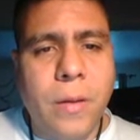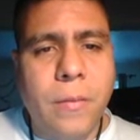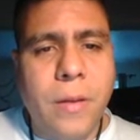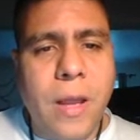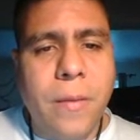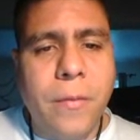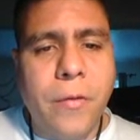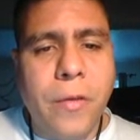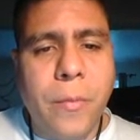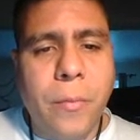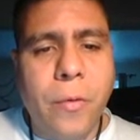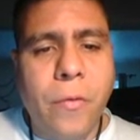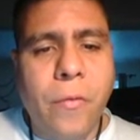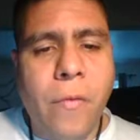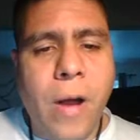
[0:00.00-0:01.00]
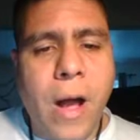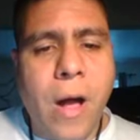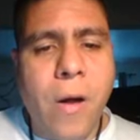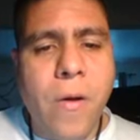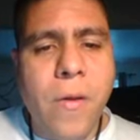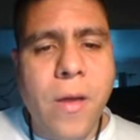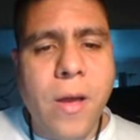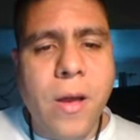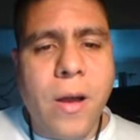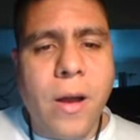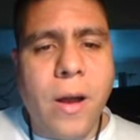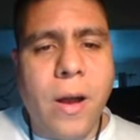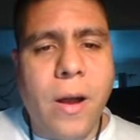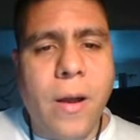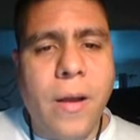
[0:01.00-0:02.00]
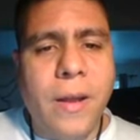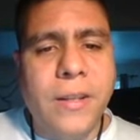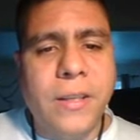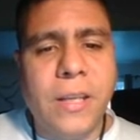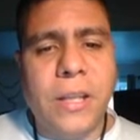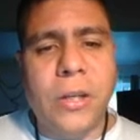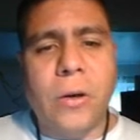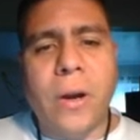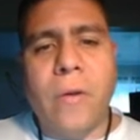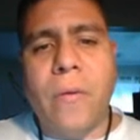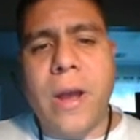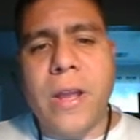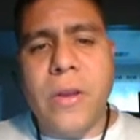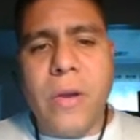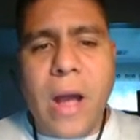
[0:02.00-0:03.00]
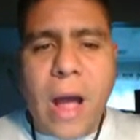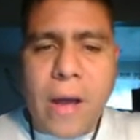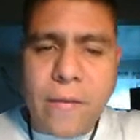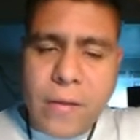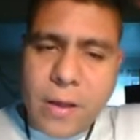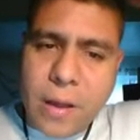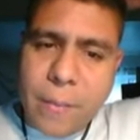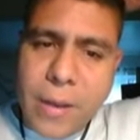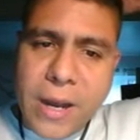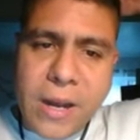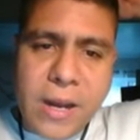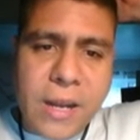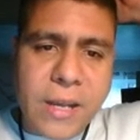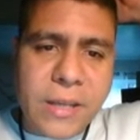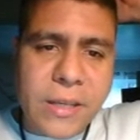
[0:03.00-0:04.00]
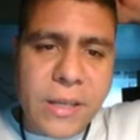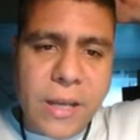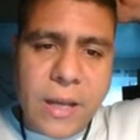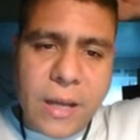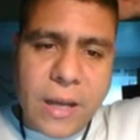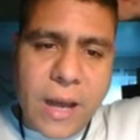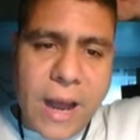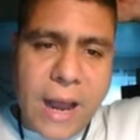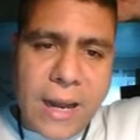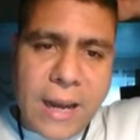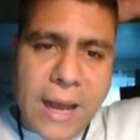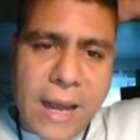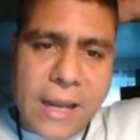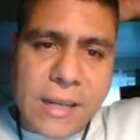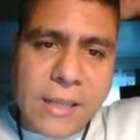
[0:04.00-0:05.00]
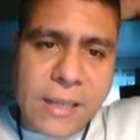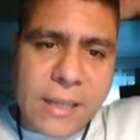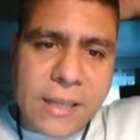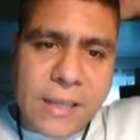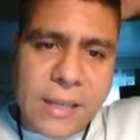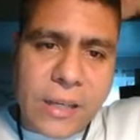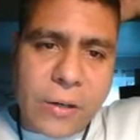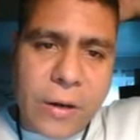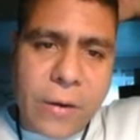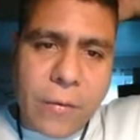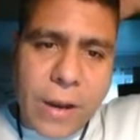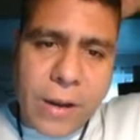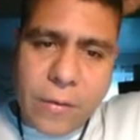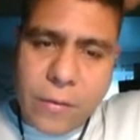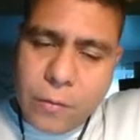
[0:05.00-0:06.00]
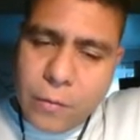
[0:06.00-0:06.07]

name of the profile, etc. Right? You have amenities, highlights, etc. Right?